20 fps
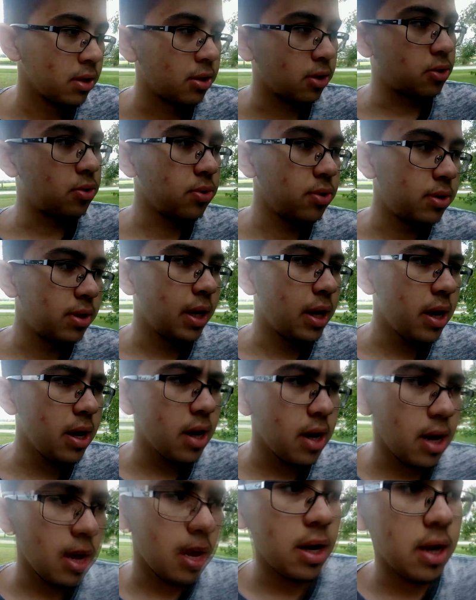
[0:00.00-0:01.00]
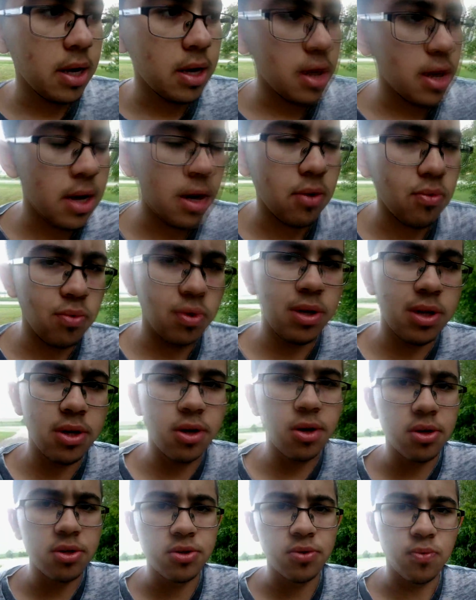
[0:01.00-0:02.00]
So today we'll
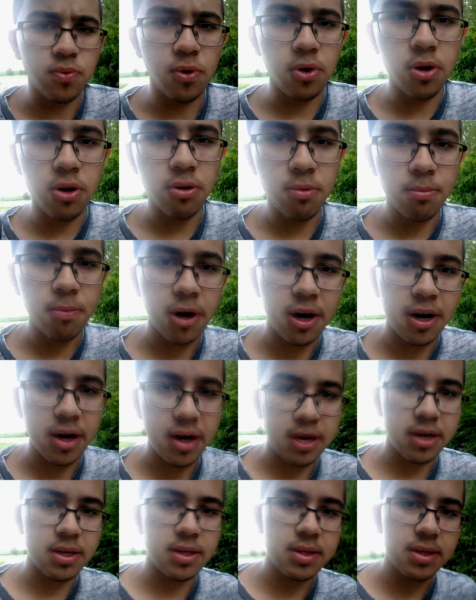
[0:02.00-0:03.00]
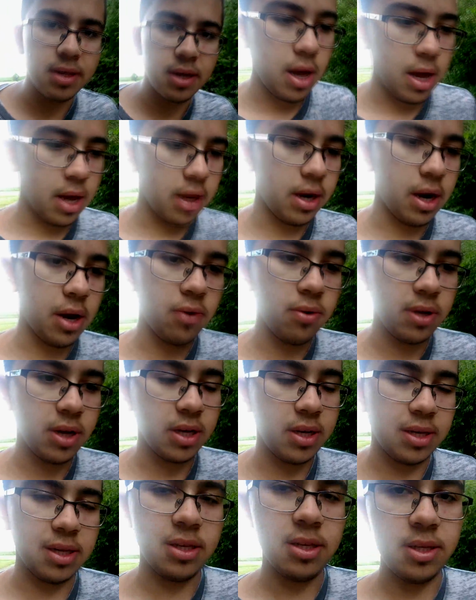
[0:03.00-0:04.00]
go to Walmart and I will
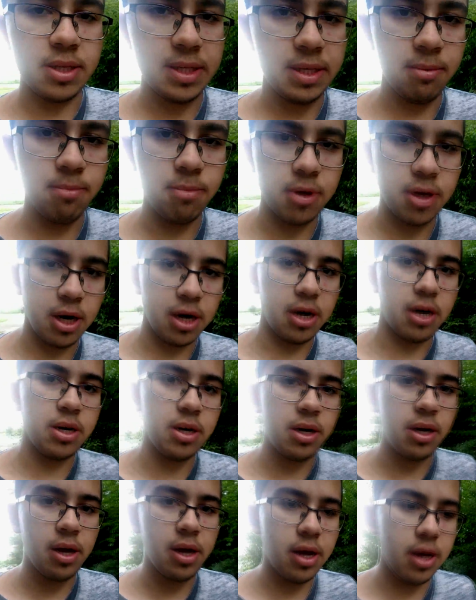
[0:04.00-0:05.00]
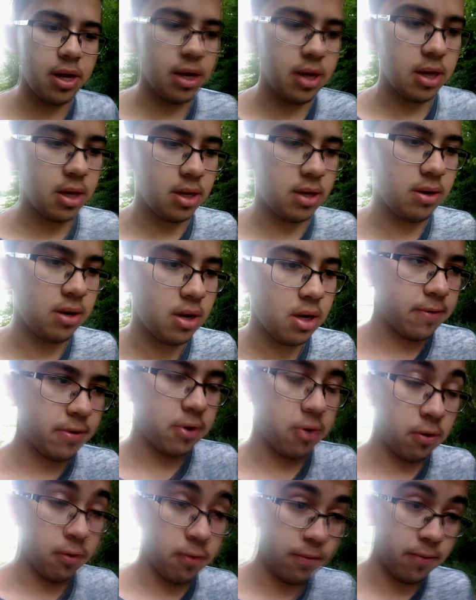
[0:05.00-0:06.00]
get a SIM card and
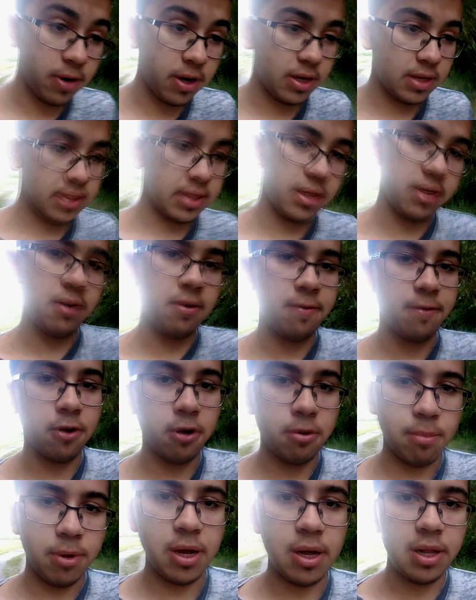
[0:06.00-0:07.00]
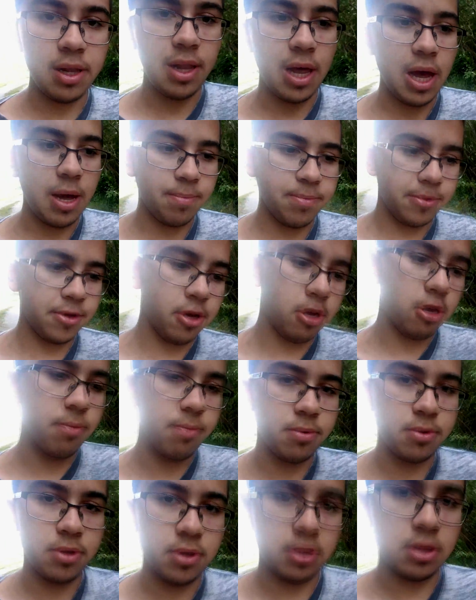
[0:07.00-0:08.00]
converter for my laptop
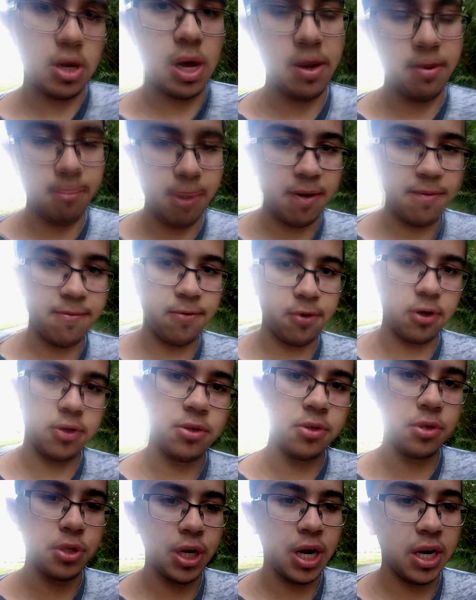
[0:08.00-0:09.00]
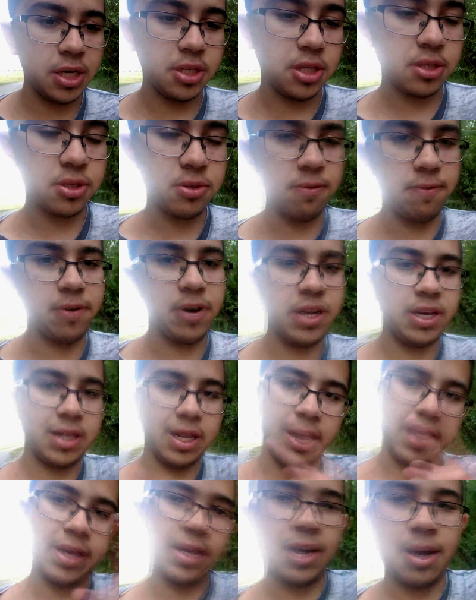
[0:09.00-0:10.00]
and my phone to charge it, so finally
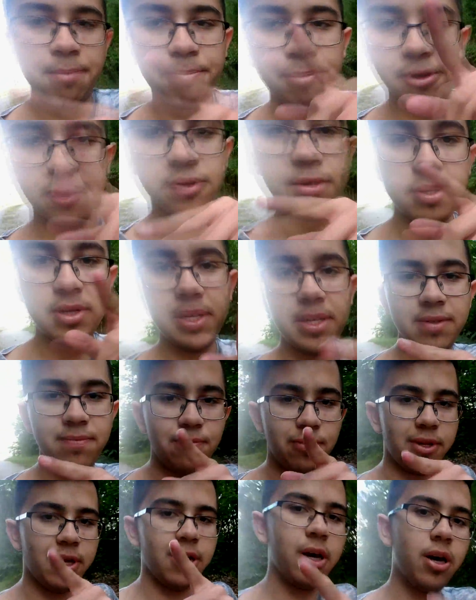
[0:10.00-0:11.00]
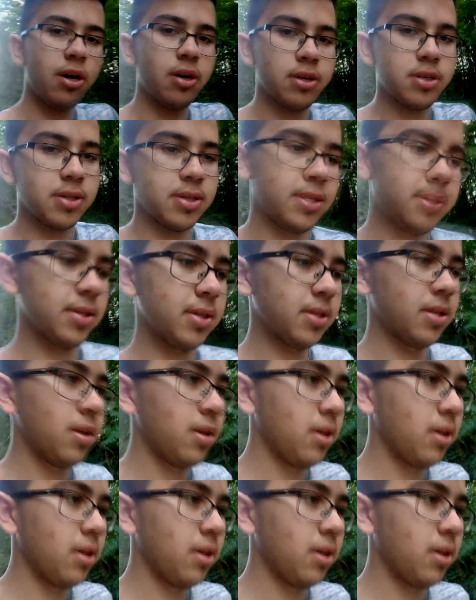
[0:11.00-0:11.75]
I can upload these vlogs.